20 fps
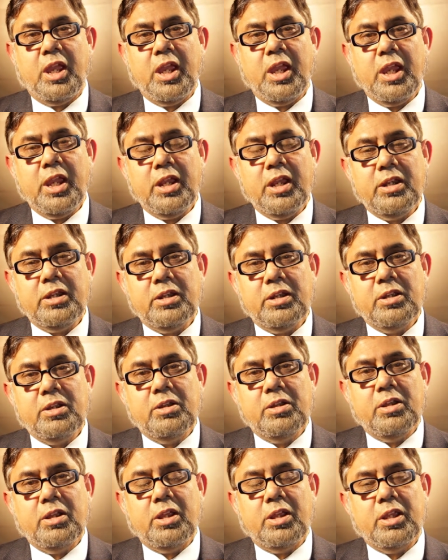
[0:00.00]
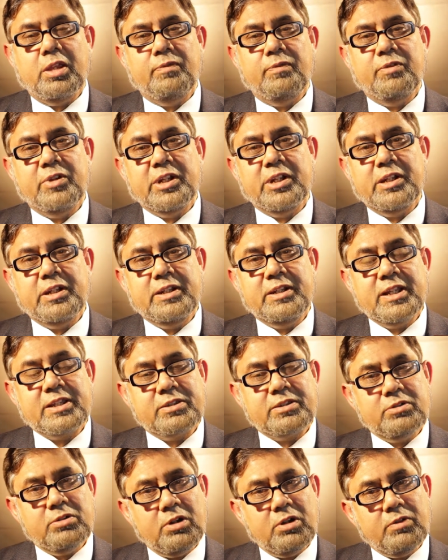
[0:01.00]
And if he
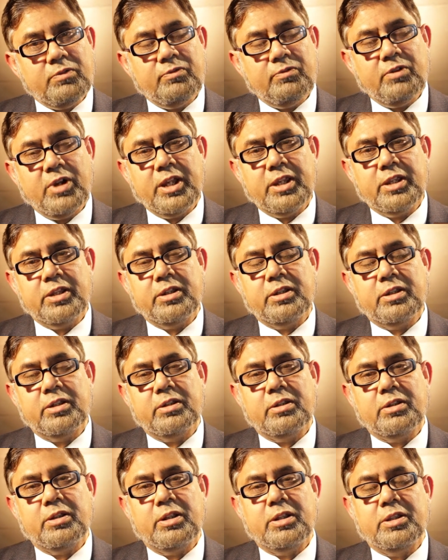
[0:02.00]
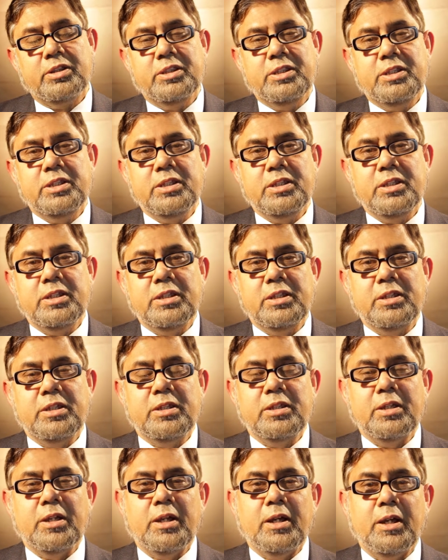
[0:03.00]
does not find
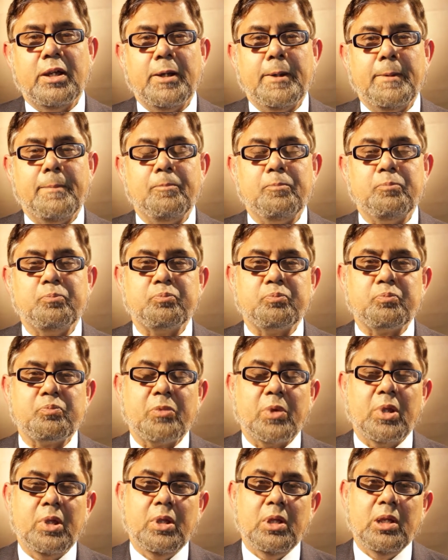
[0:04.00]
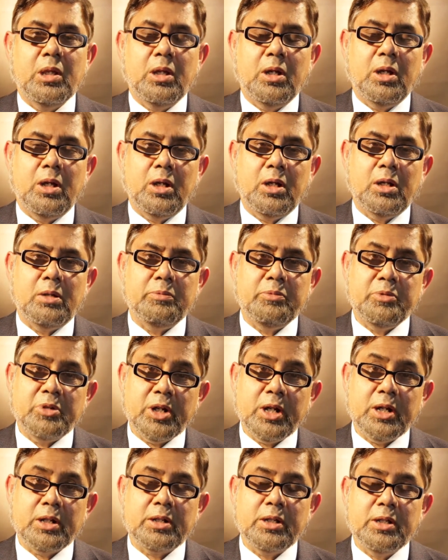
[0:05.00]
the um, um,
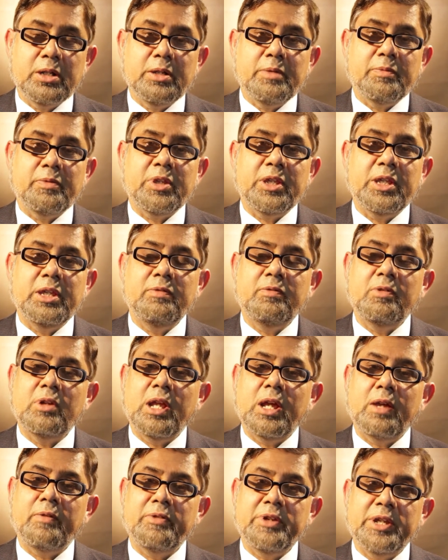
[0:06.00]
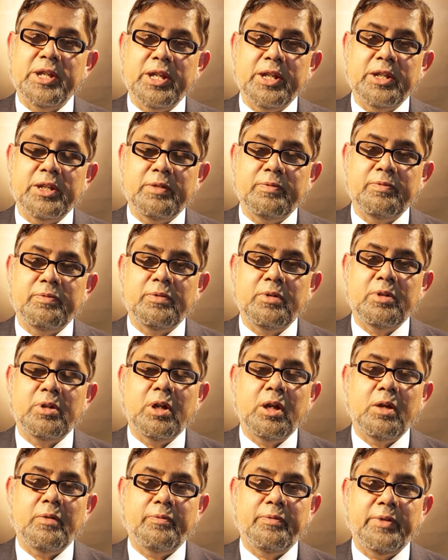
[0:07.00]
drug, he will have negative
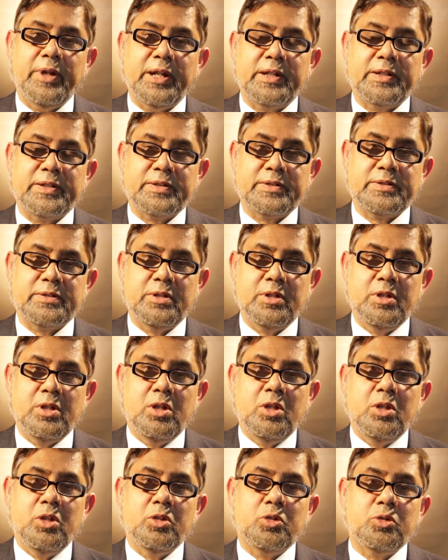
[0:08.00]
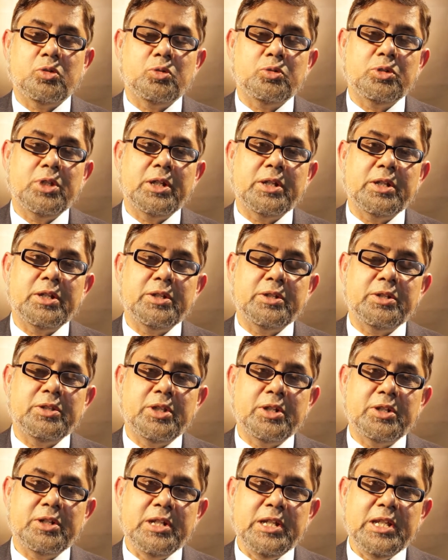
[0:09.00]
effects. So, the,
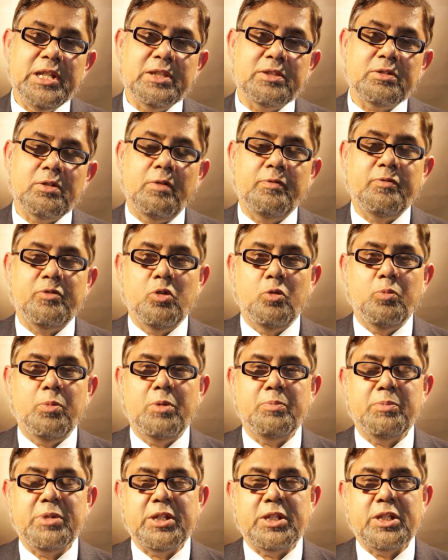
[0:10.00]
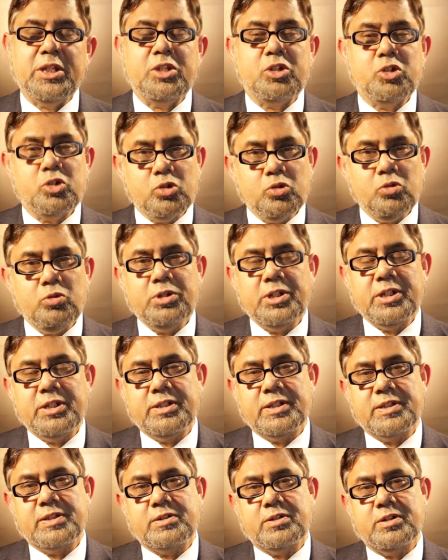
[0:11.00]
the release of dopamine is shown in
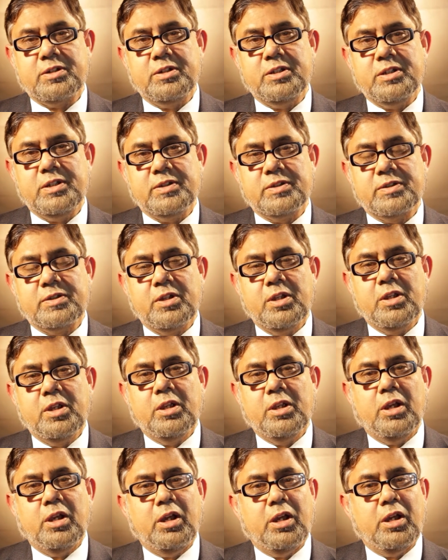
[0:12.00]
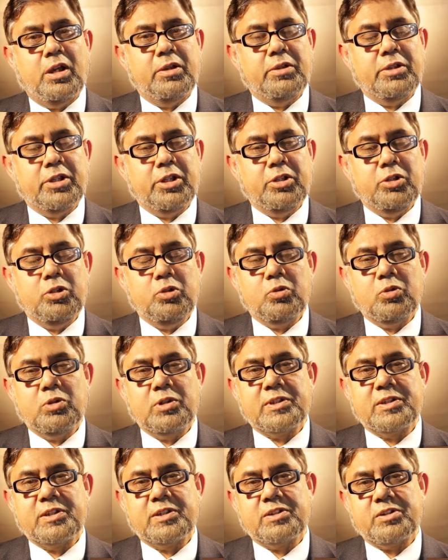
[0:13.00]
the studies uh, in
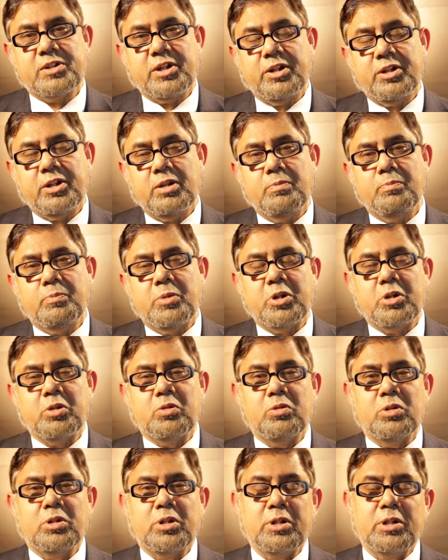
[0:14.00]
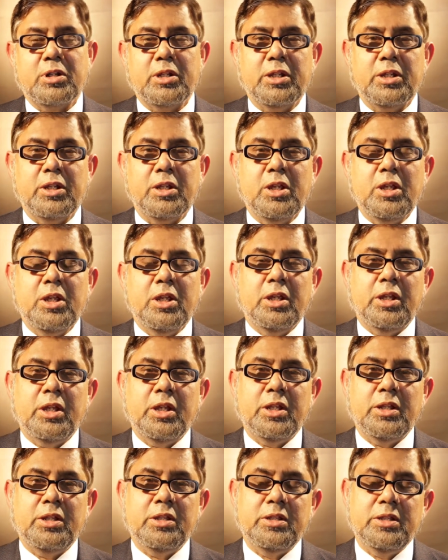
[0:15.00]
nucleus striatum particularly
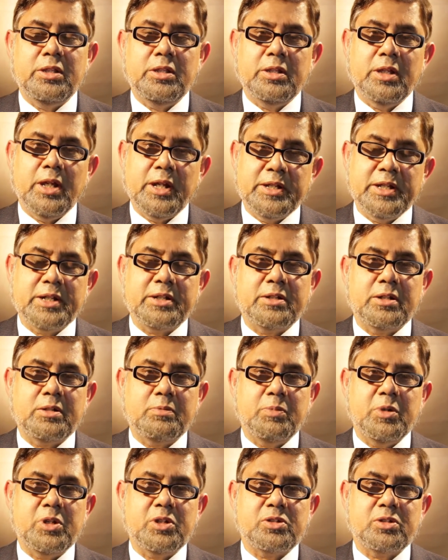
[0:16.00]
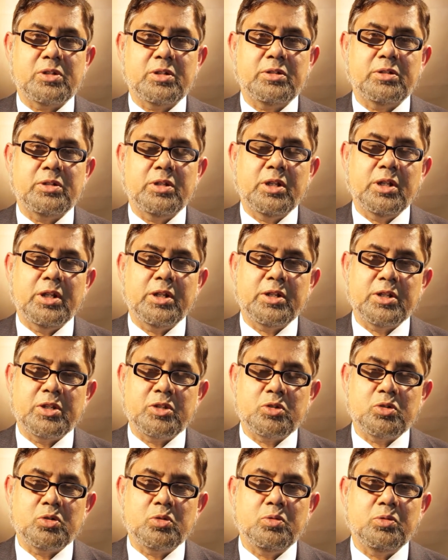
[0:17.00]
in the addicted patient it is
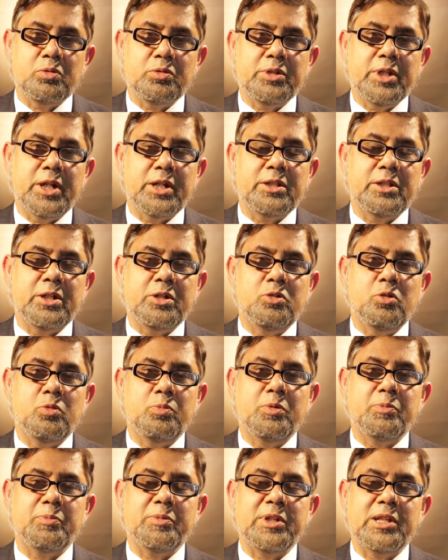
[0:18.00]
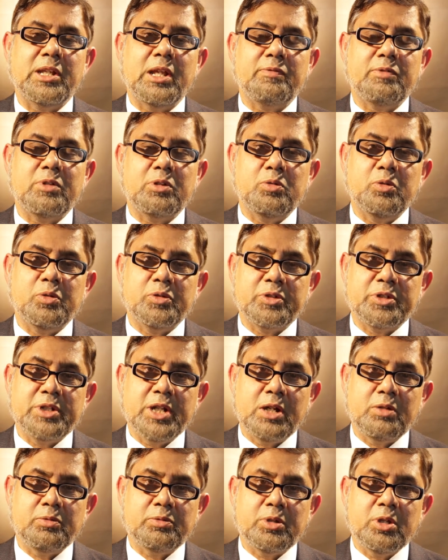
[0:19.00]
shown that the dopamine level goes
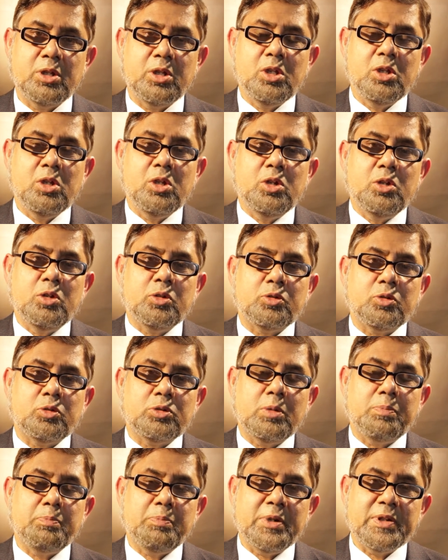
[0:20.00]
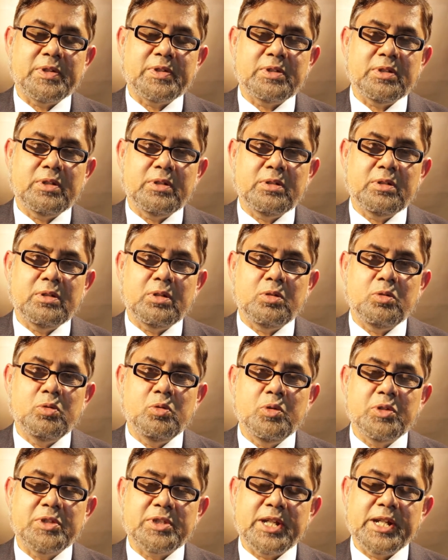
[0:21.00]
down. So the person
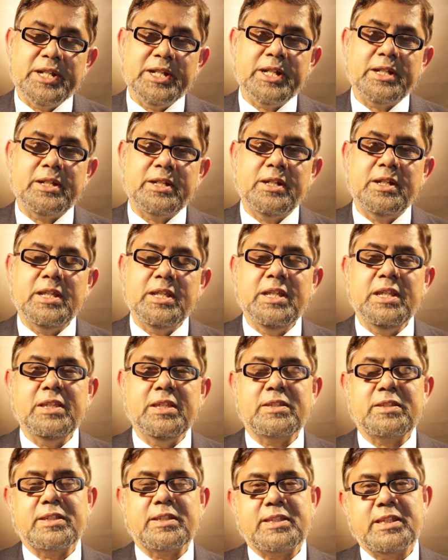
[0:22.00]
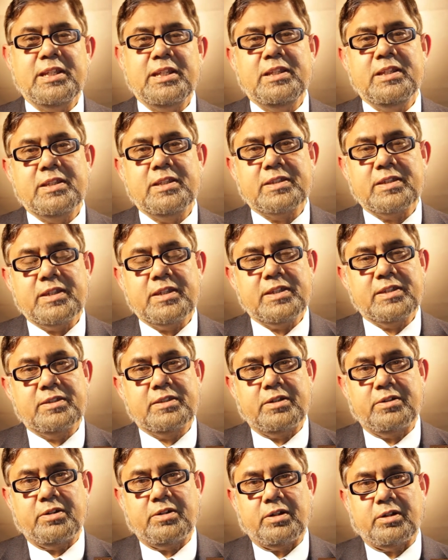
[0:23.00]
who is addicted his salience is
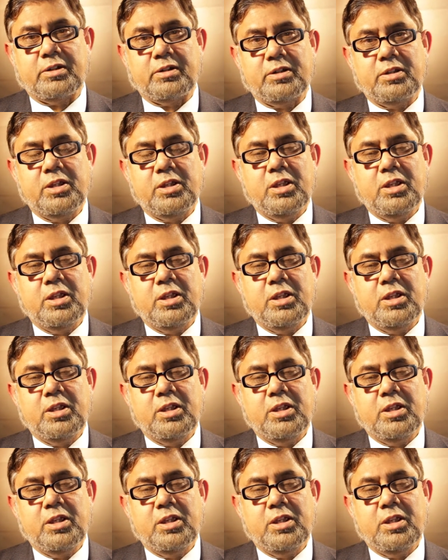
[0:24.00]
the drug.